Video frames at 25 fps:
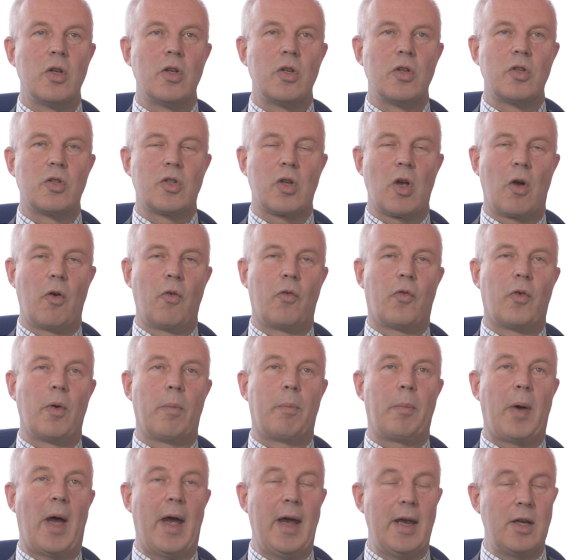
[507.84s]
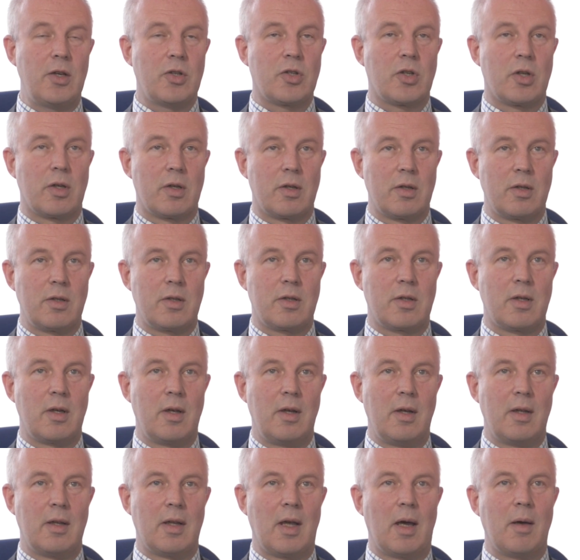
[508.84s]
So for patients,
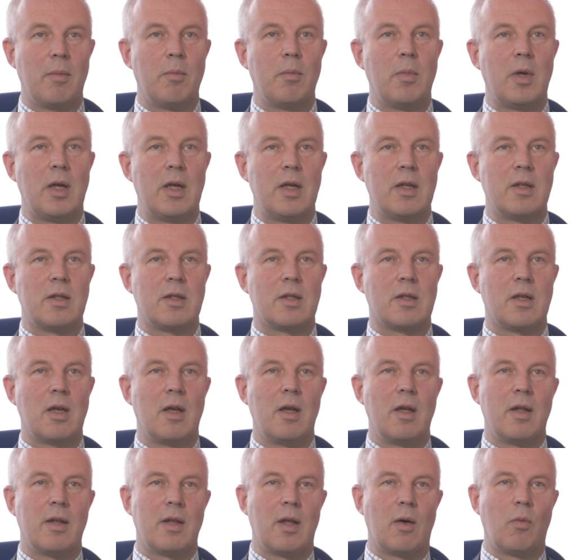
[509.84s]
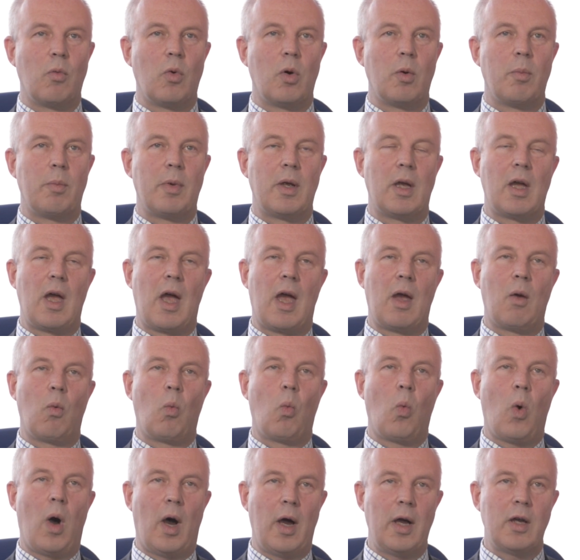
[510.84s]
that means there will be a
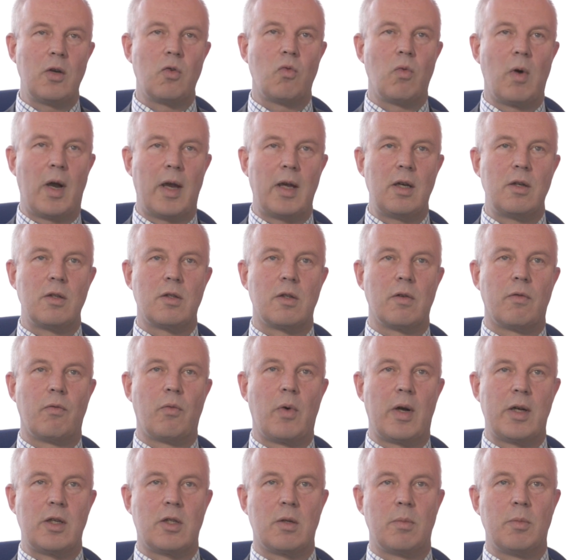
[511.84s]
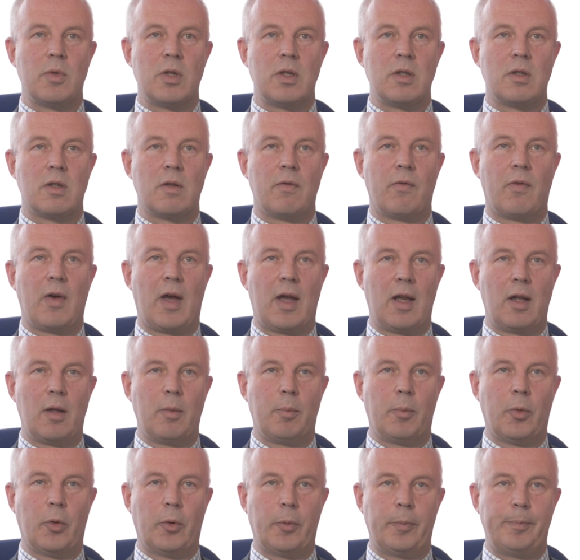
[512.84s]
wide range of regimens
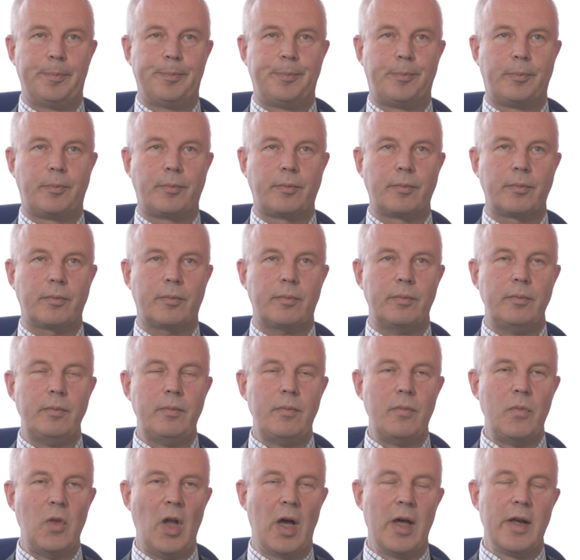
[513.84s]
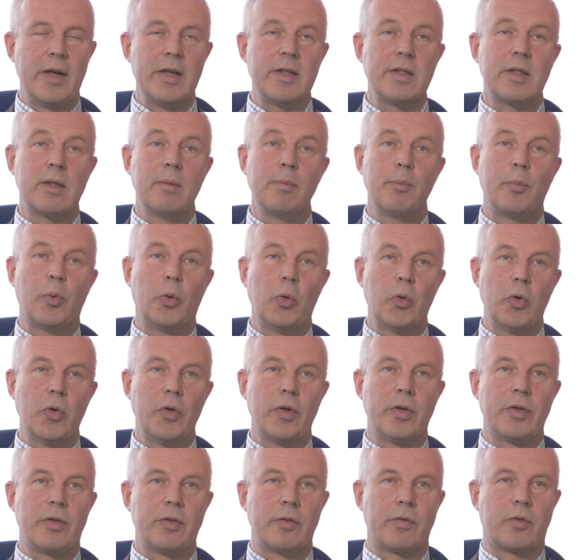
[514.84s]
available. And it's
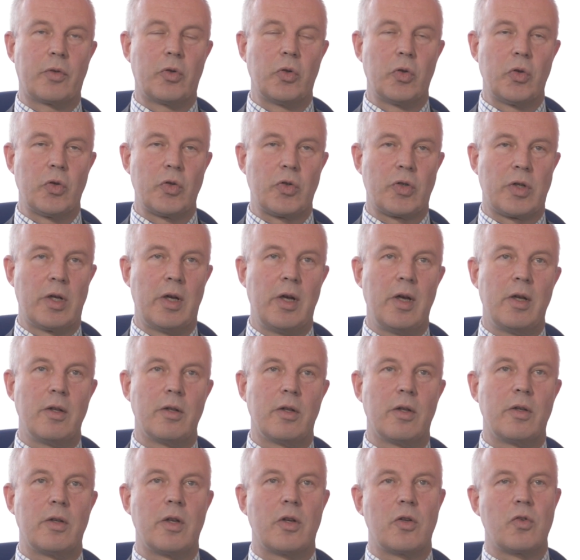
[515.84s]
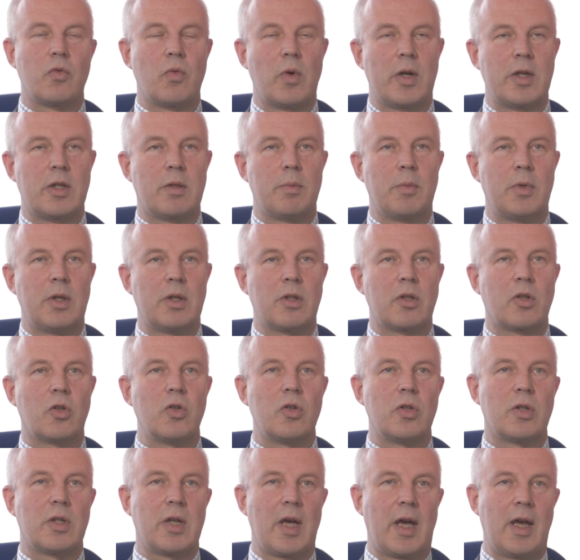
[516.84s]
important, of course, that those regimens
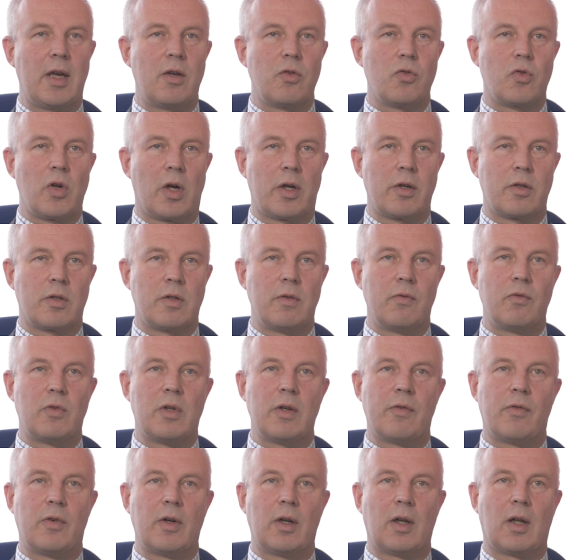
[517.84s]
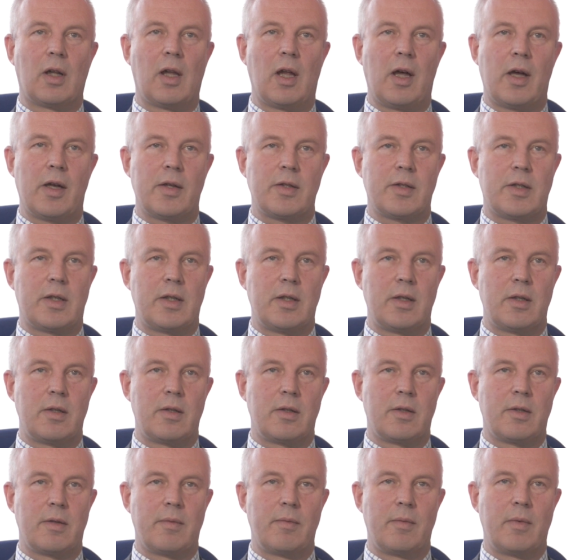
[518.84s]
contain drugs of different
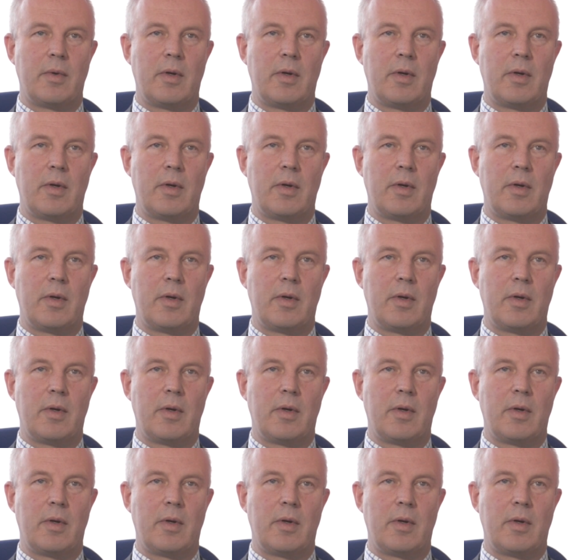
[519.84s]
classes.